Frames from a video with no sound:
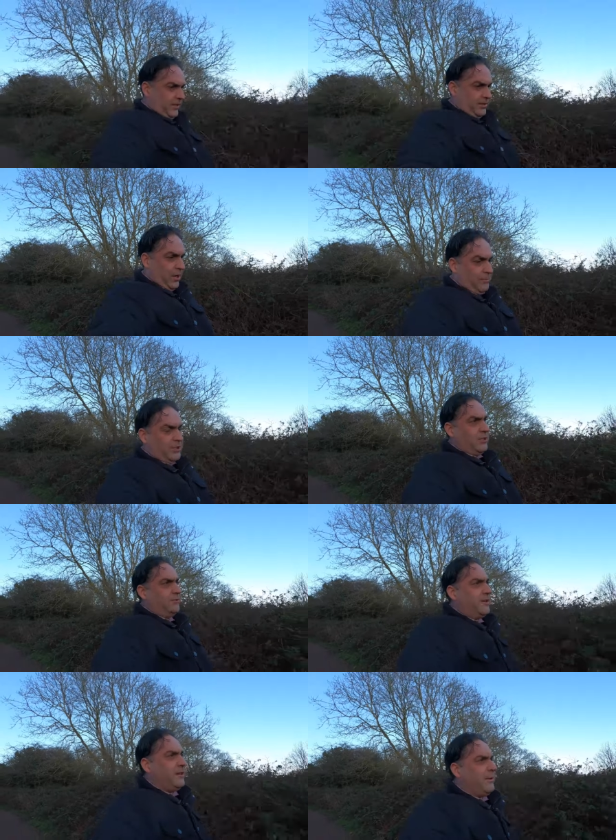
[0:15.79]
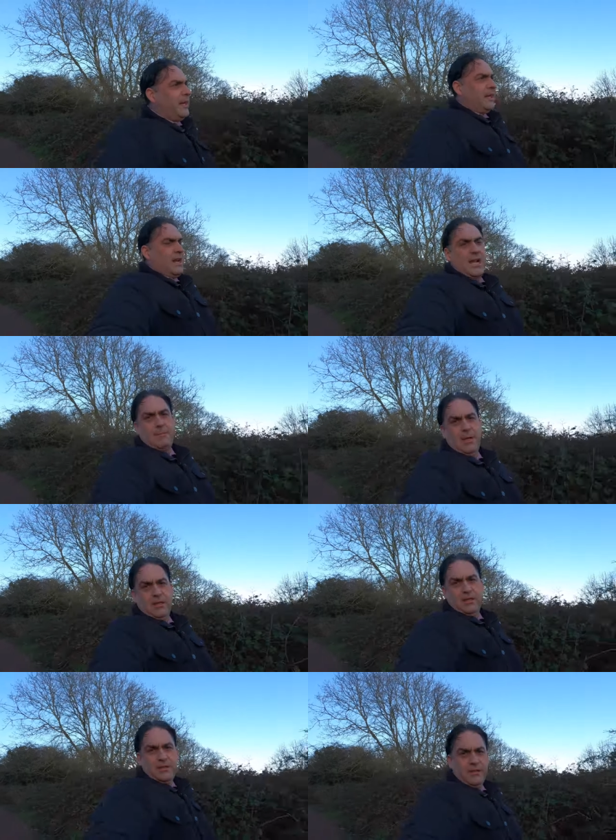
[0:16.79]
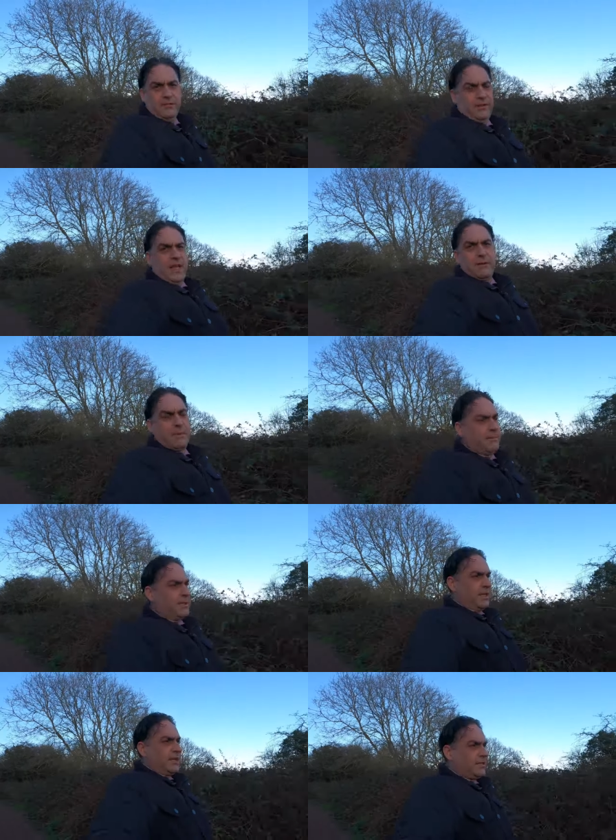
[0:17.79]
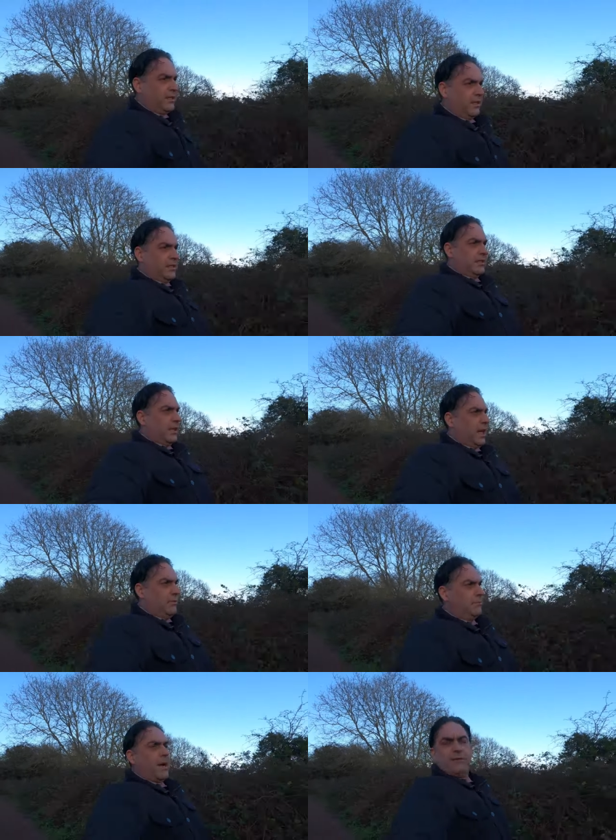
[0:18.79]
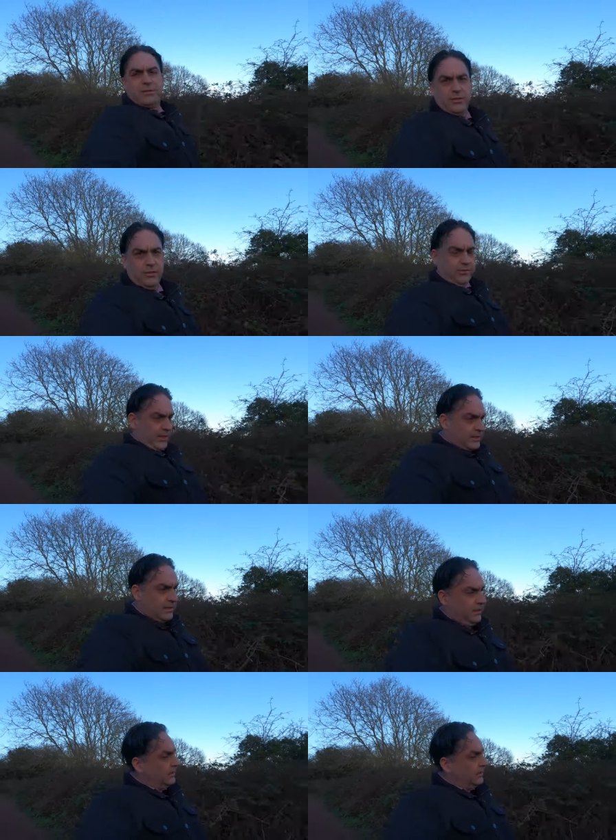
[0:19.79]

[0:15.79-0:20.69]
So I'm not doing very well lately, am I? Forgetting memory sticks, allowing batteries to go flat.